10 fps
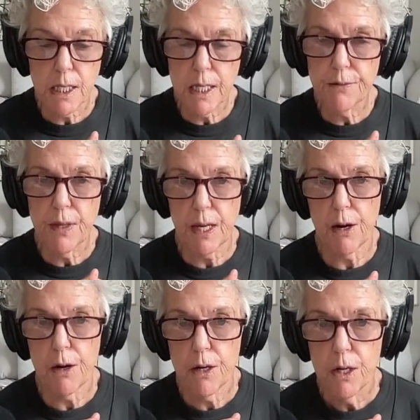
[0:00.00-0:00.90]
in
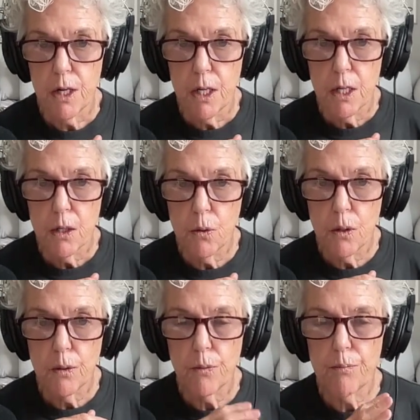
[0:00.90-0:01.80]
there.
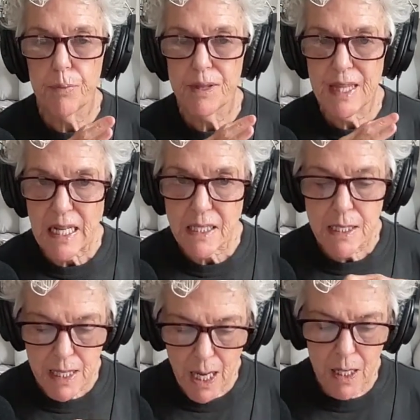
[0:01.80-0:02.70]
But that's
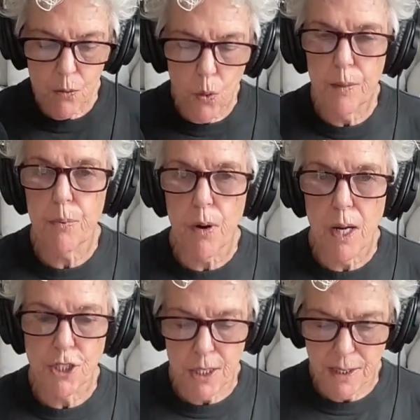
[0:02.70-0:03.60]
not what
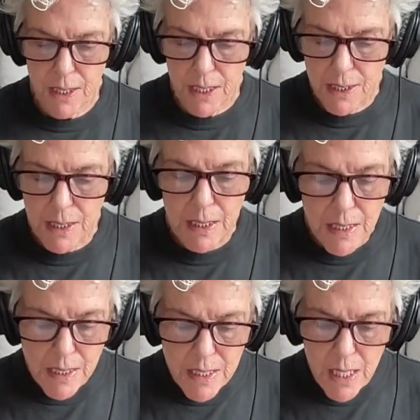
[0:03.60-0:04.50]
projects is. It
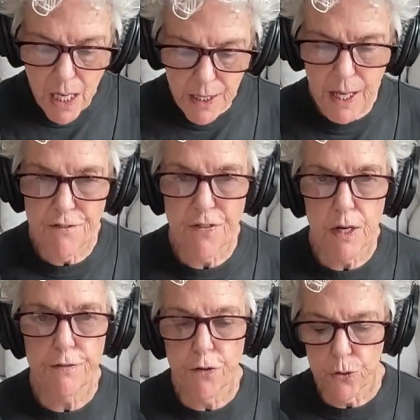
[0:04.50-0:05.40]
is not a
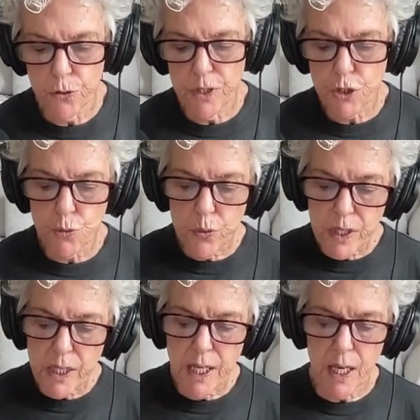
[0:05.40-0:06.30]
file folder. It's
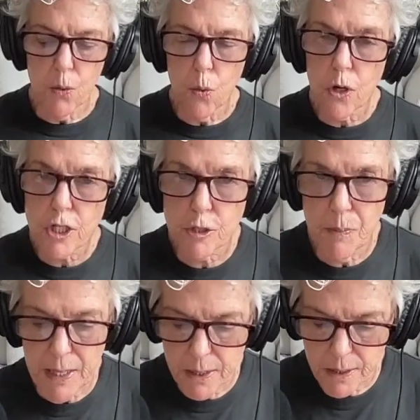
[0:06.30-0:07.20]
really a
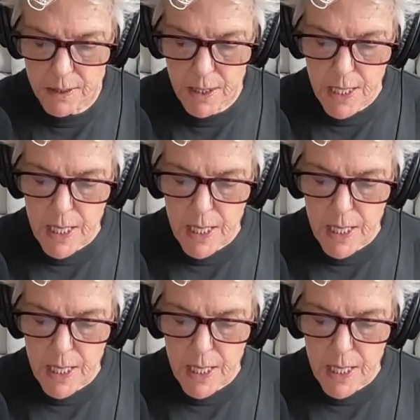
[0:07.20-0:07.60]
workspace.